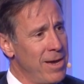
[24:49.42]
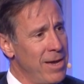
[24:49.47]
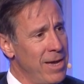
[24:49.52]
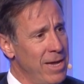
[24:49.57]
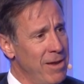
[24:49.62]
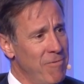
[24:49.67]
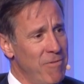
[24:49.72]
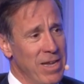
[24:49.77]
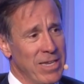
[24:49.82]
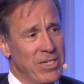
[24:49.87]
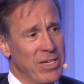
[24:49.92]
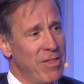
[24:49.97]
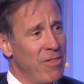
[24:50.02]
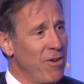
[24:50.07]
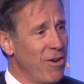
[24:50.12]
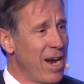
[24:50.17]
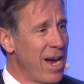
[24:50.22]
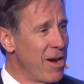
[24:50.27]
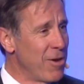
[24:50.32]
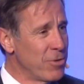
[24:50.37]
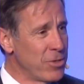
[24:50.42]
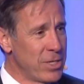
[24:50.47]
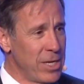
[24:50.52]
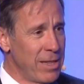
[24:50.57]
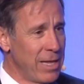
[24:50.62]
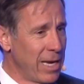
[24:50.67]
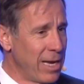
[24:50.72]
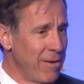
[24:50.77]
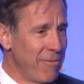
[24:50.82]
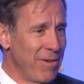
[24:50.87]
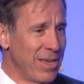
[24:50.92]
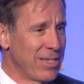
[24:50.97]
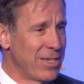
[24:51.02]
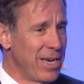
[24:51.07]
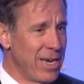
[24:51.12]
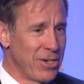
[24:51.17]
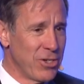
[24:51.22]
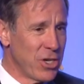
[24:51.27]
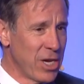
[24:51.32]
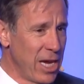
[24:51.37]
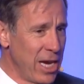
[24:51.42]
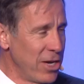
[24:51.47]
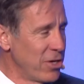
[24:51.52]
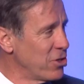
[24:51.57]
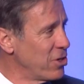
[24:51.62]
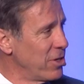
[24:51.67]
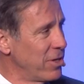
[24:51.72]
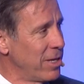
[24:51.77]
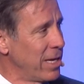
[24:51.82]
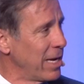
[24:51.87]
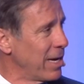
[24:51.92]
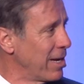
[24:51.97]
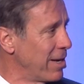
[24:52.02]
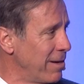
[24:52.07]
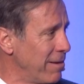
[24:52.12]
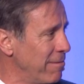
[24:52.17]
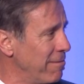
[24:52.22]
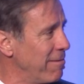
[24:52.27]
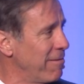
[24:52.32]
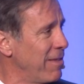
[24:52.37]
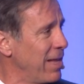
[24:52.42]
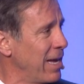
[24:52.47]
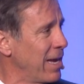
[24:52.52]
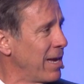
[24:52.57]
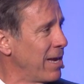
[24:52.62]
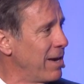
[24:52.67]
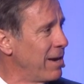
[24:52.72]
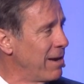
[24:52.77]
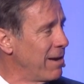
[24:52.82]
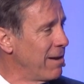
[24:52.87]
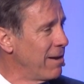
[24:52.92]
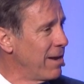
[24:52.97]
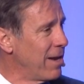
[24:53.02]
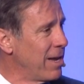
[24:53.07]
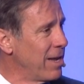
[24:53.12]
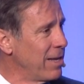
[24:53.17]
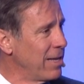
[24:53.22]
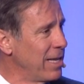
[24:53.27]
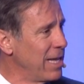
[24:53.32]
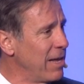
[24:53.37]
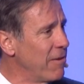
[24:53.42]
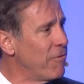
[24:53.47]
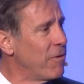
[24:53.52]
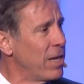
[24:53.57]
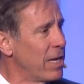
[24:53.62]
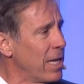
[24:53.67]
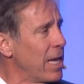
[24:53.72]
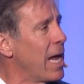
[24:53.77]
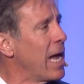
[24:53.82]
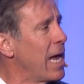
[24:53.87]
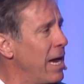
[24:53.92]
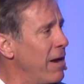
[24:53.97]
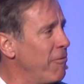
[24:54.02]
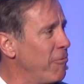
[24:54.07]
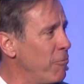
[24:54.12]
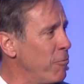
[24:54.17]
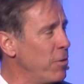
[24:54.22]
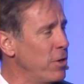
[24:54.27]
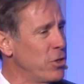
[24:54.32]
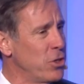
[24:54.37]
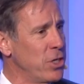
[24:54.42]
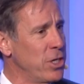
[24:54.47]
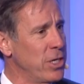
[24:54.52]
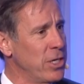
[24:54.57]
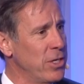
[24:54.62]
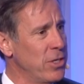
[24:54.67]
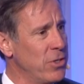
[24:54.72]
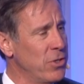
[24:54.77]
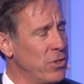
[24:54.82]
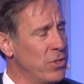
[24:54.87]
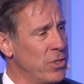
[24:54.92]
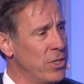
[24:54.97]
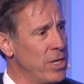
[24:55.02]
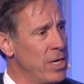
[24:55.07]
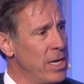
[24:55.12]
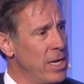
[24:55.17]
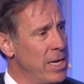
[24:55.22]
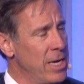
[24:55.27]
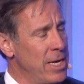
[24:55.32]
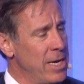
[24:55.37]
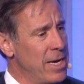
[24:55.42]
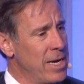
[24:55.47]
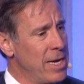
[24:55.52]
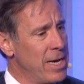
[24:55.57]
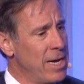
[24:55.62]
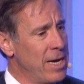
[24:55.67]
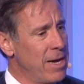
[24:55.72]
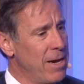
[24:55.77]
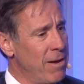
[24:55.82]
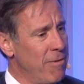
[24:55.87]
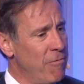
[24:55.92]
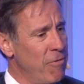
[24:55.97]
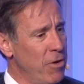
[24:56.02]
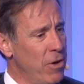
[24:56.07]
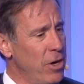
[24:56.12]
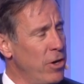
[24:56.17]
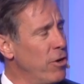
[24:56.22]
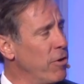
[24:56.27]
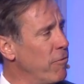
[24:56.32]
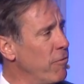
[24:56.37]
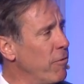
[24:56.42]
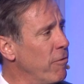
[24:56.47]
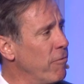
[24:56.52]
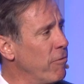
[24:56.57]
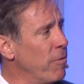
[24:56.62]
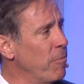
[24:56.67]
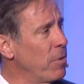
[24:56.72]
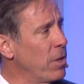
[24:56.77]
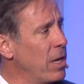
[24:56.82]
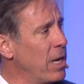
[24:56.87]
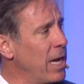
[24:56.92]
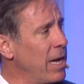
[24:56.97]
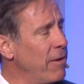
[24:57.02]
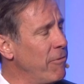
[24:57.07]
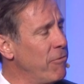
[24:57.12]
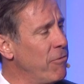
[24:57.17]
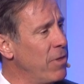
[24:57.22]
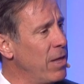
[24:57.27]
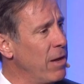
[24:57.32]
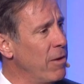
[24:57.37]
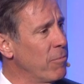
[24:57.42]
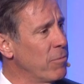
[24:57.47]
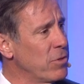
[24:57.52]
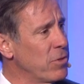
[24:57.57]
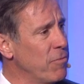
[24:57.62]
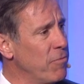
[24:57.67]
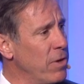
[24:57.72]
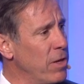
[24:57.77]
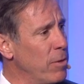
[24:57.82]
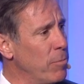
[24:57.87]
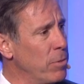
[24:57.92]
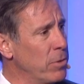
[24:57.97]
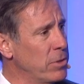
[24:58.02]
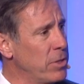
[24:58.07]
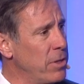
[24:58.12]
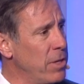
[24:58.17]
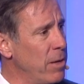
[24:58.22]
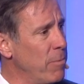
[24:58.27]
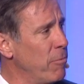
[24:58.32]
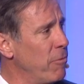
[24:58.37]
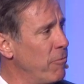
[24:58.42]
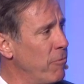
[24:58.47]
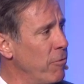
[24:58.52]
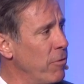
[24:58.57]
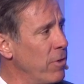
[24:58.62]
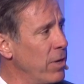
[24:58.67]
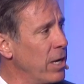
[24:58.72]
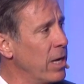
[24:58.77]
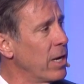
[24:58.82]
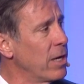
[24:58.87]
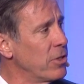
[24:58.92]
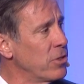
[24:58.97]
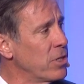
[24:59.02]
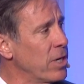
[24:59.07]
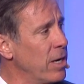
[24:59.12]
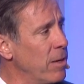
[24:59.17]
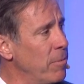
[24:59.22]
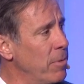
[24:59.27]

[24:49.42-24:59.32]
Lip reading: invest in their housing, they can invest in education, they can live a life which is very different from the life that was available to them before they got a job.